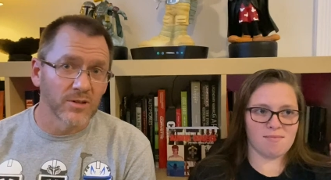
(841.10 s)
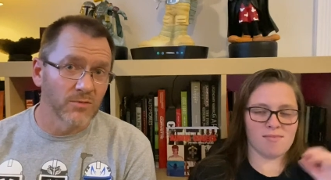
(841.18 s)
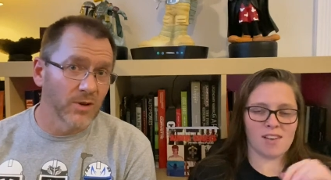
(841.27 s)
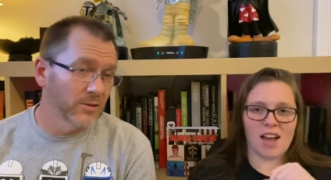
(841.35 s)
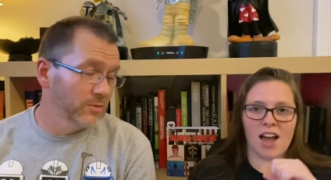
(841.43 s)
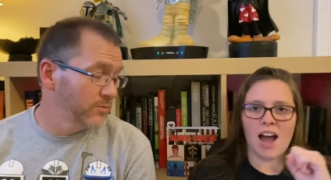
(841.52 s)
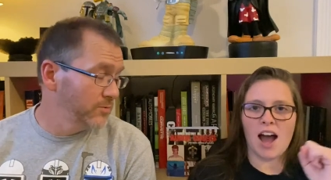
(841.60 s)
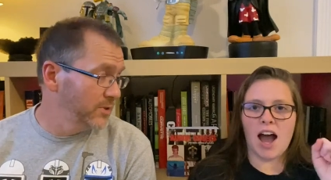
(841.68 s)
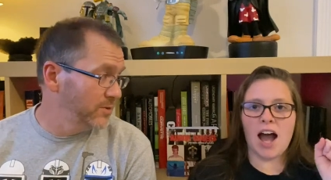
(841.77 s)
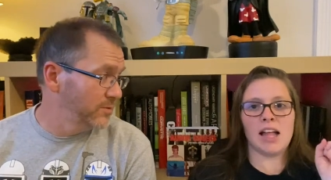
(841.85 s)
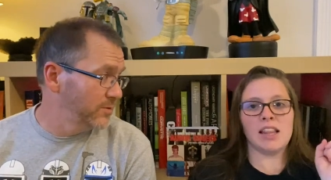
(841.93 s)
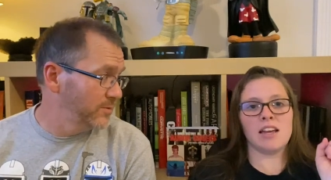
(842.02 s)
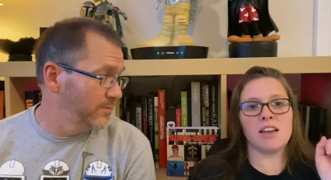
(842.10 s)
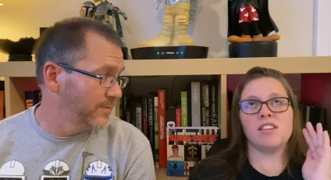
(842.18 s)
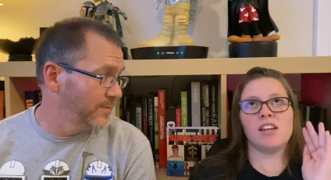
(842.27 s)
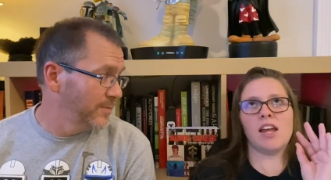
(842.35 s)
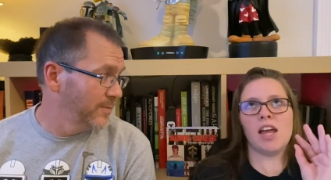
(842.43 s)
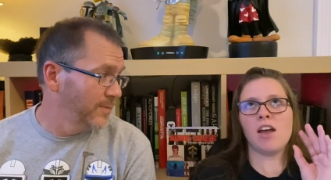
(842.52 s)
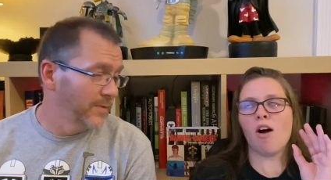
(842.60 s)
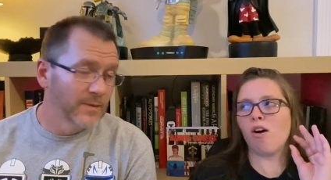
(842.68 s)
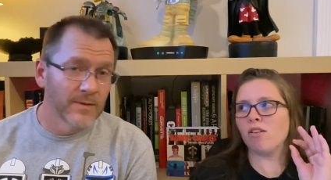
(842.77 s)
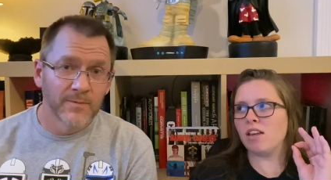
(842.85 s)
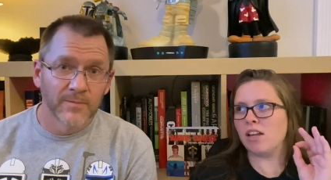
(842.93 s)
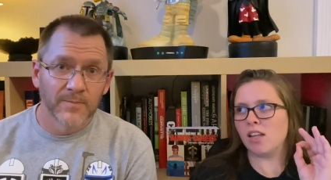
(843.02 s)
Speaker 1: like regular Doritos?
Speaker 2: I like today,
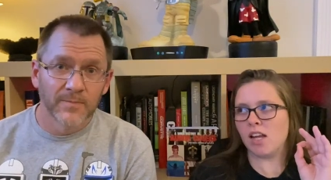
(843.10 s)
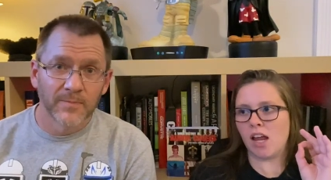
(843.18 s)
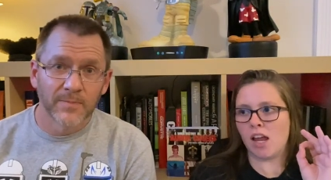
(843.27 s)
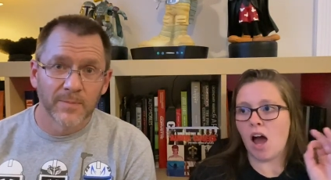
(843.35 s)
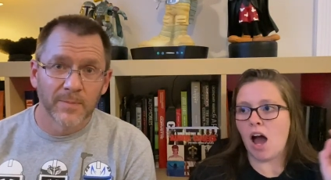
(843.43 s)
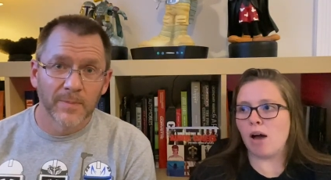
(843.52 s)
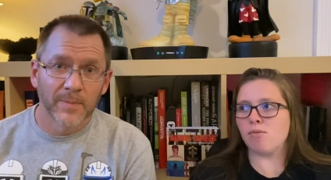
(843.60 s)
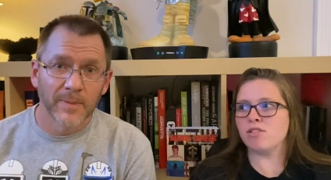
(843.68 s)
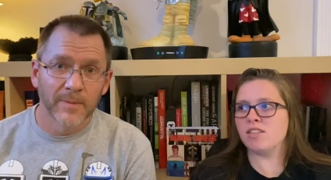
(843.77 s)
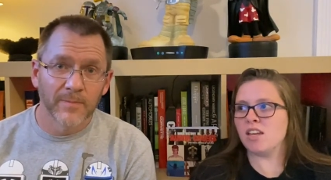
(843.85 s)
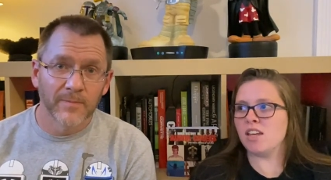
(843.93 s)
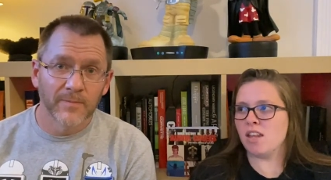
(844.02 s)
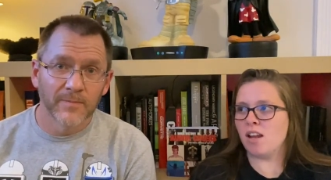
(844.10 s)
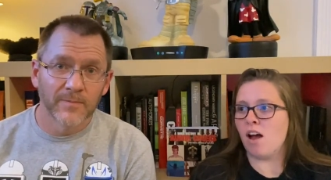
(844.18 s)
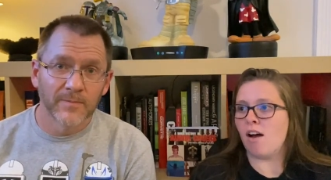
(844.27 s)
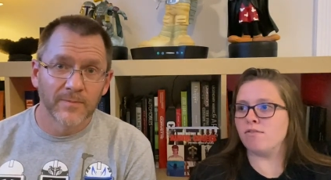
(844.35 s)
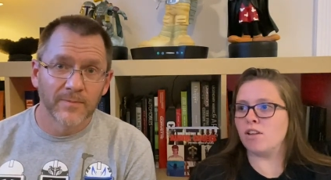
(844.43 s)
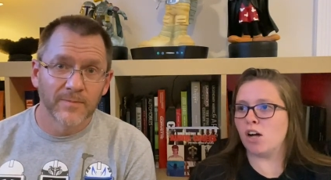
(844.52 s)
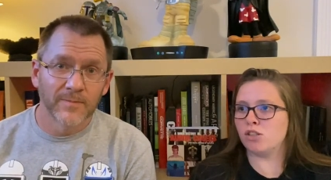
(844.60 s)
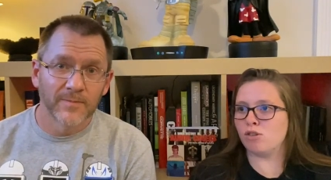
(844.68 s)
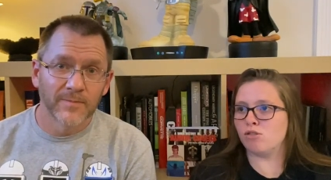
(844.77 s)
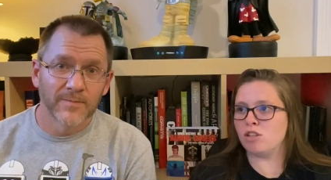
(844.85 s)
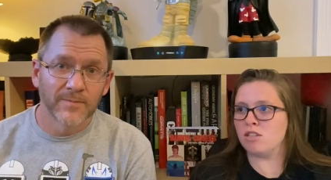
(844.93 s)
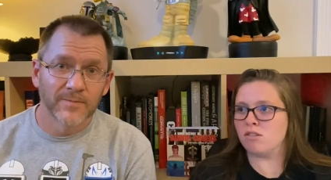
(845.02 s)
all day today. I was thinking of
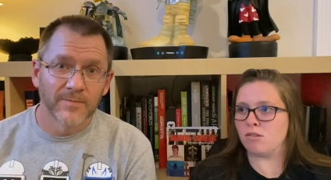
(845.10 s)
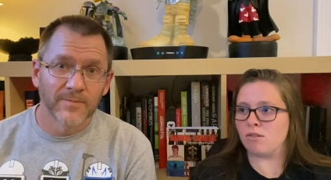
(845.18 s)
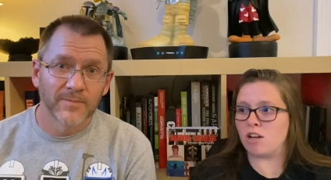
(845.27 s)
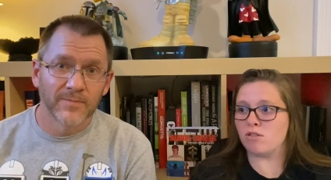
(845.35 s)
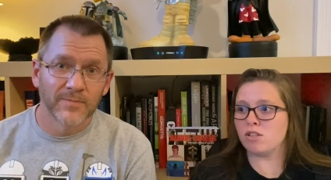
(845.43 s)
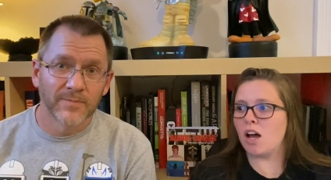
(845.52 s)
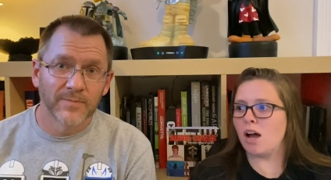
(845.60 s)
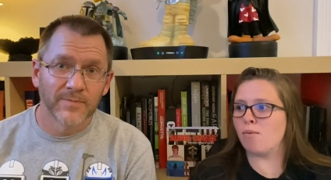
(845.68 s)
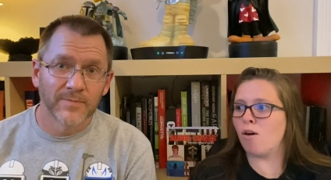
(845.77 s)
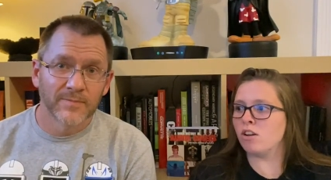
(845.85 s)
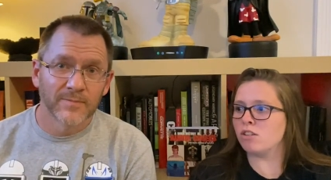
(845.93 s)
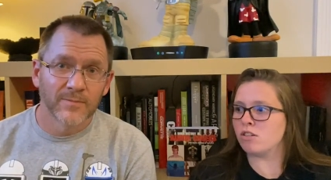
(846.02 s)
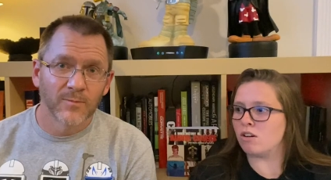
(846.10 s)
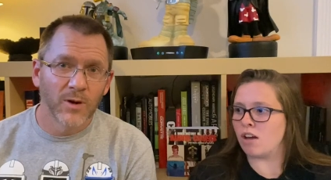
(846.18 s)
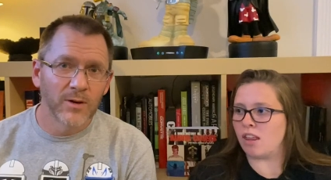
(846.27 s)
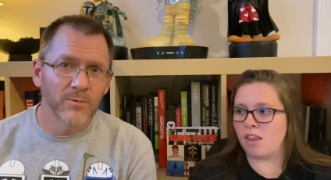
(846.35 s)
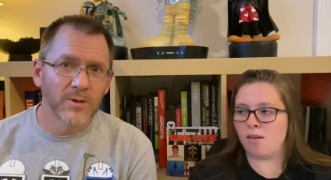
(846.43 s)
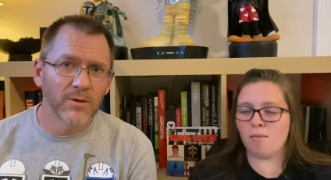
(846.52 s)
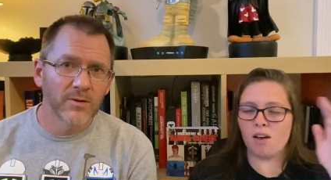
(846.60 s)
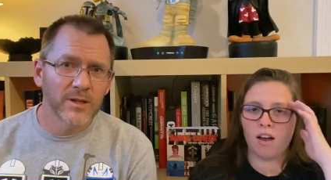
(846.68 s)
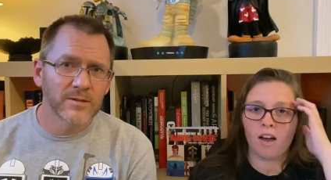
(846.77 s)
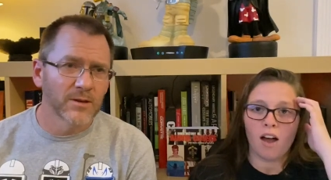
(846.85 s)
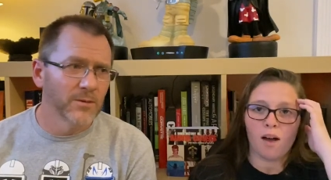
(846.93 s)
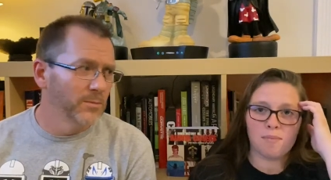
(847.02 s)
nacho cheese Doritos. I wanted to go
Speaker 1: Why get them. Why don't we go
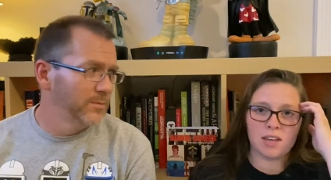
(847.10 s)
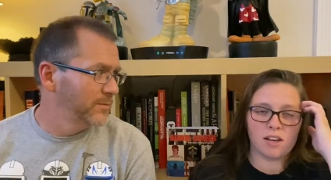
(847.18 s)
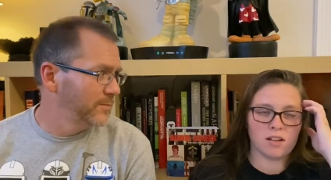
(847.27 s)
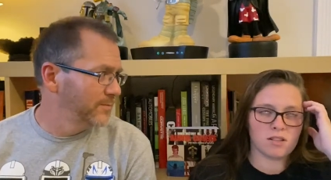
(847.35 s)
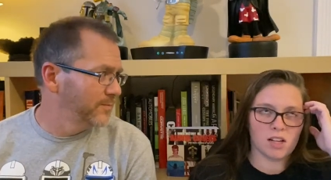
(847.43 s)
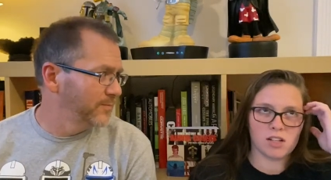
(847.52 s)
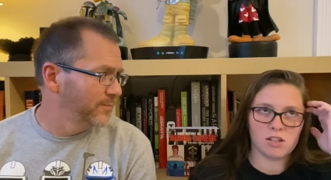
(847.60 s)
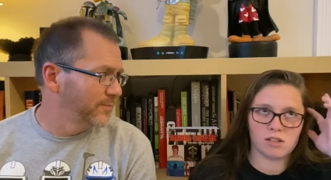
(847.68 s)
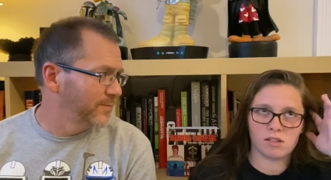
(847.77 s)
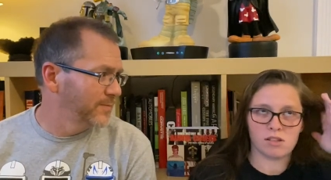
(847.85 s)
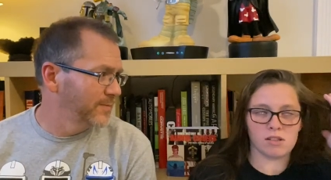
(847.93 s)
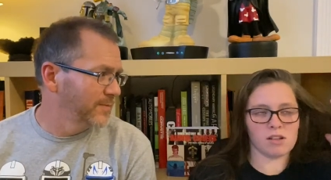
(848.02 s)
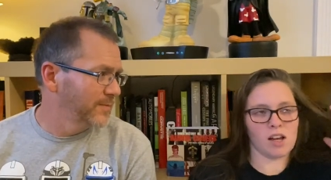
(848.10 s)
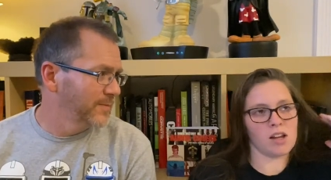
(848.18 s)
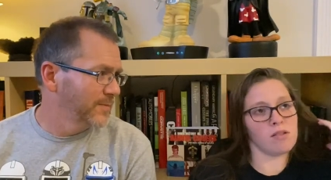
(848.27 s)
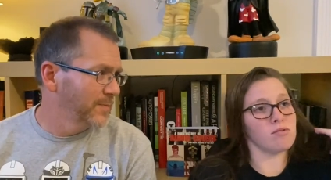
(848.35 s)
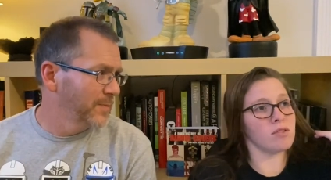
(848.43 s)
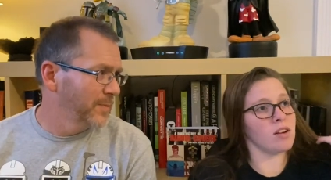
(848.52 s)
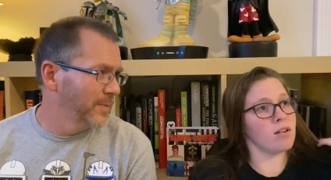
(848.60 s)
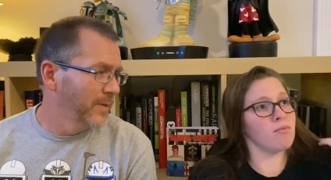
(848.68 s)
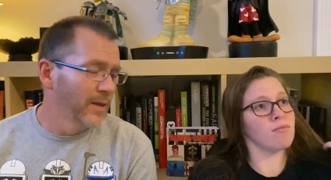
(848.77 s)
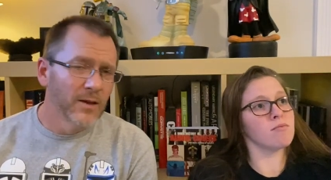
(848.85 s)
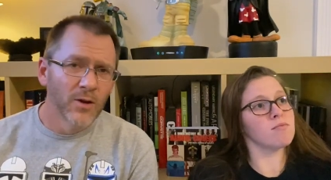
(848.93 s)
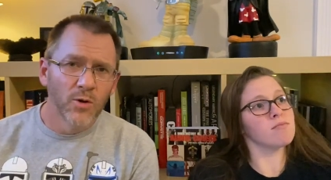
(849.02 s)
get some? Because I just, I don't know.
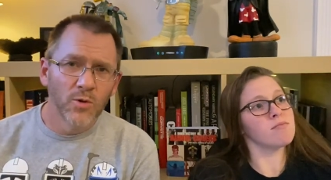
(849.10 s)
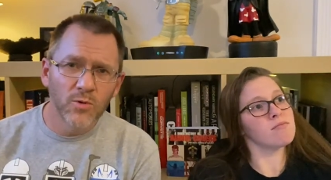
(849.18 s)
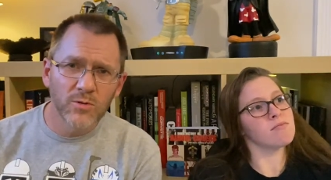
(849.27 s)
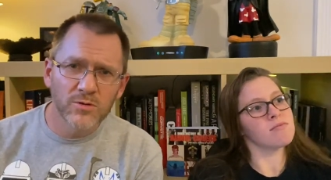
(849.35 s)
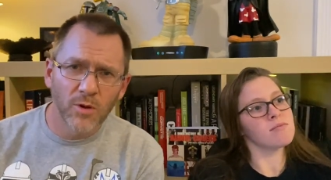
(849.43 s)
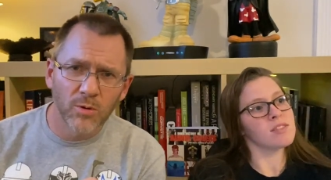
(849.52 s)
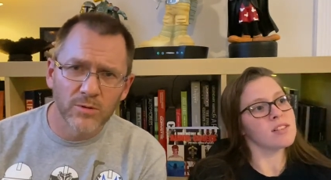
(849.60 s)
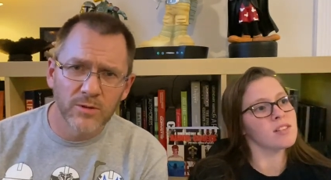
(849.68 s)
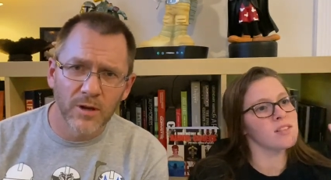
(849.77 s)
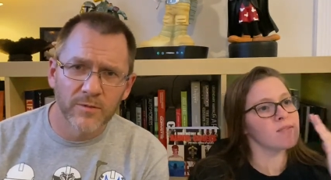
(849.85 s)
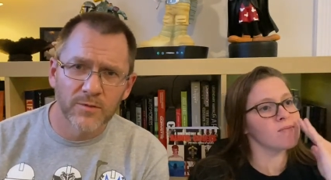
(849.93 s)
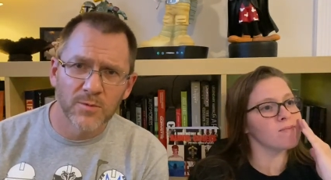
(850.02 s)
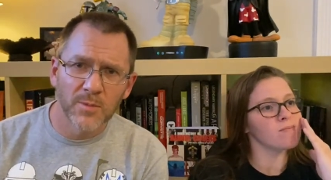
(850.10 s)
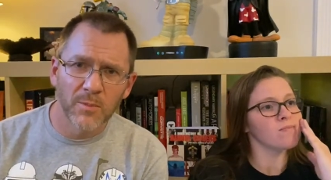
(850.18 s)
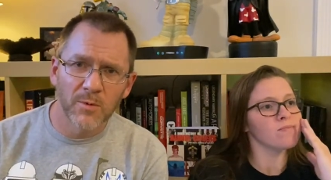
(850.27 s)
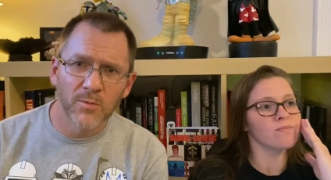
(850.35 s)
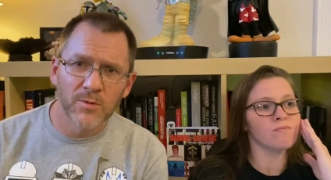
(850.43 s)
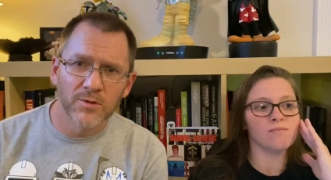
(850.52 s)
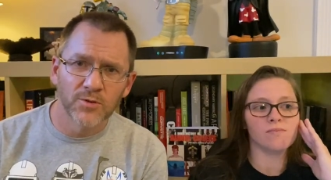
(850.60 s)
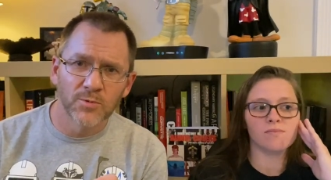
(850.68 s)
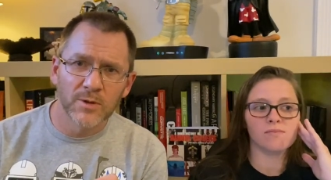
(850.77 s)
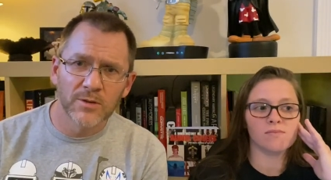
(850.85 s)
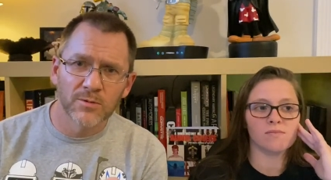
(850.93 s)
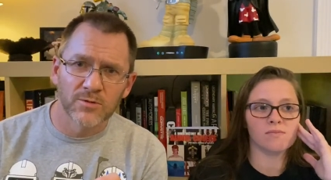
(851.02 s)
Who is old enough to remember when
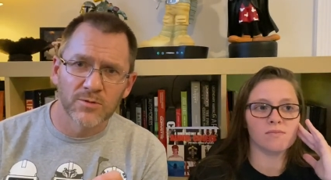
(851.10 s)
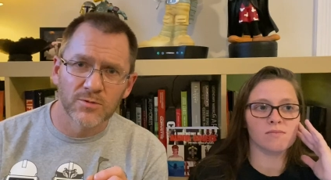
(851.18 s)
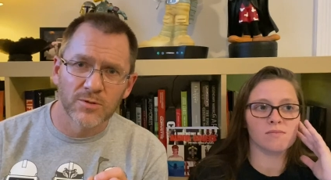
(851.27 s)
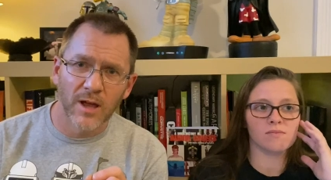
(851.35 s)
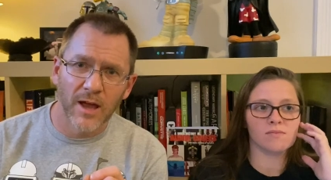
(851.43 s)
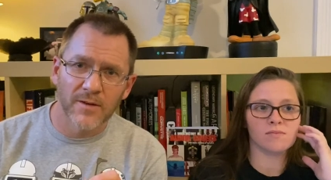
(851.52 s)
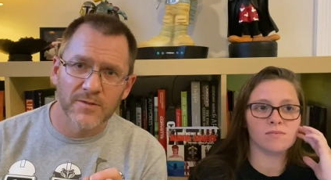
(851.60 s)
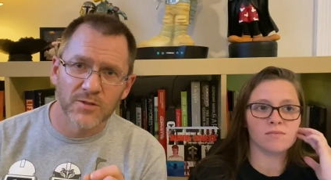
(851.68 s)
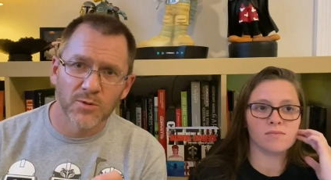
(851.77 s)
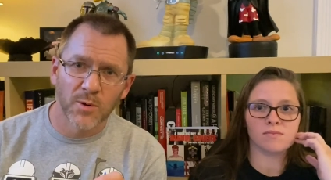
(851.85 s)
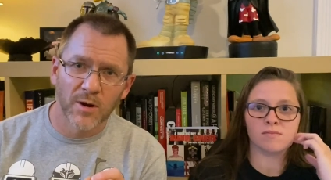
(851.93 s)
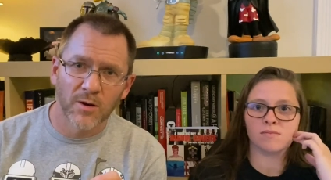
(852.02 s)
Doritos used to have square